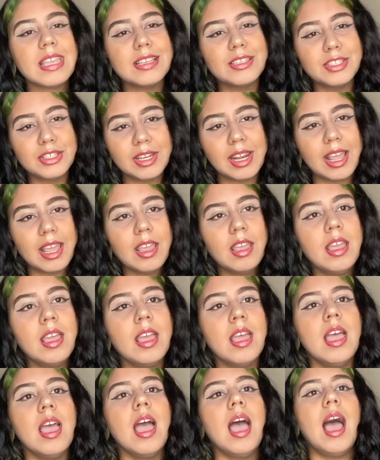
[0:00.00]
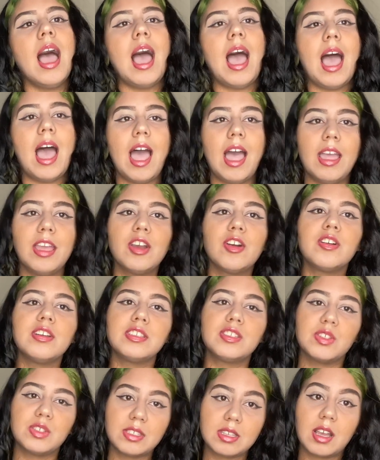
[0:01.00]
Today, I'm going
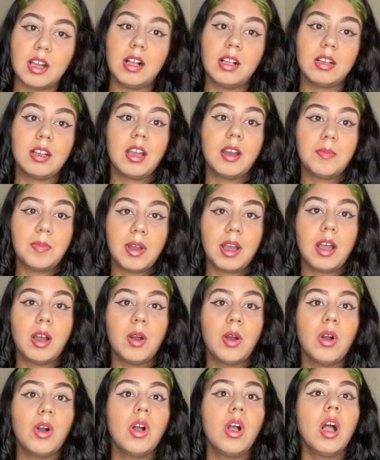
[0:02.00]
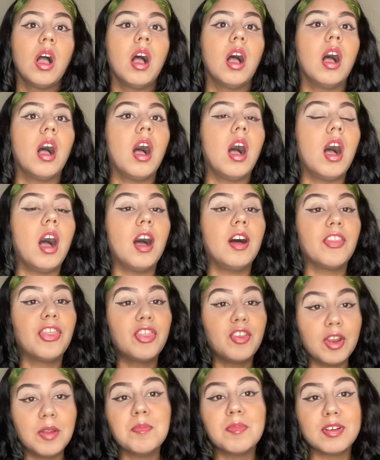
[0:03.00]
to talk about
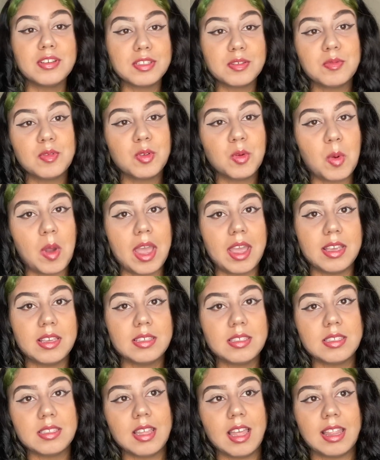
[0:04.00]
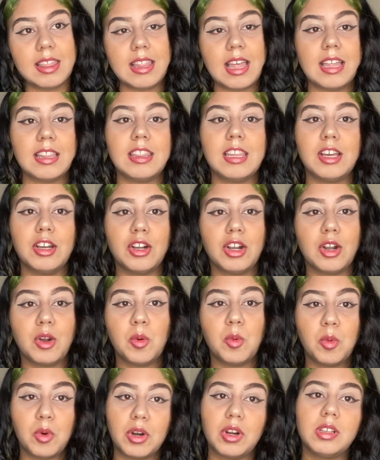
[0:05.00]
three possible ways that the
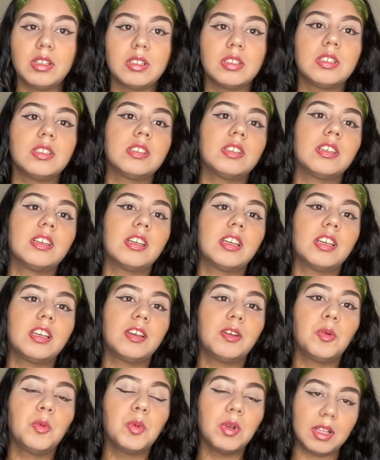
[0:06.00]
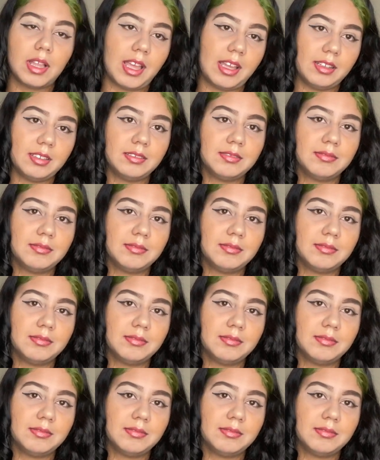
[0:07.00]
world will end.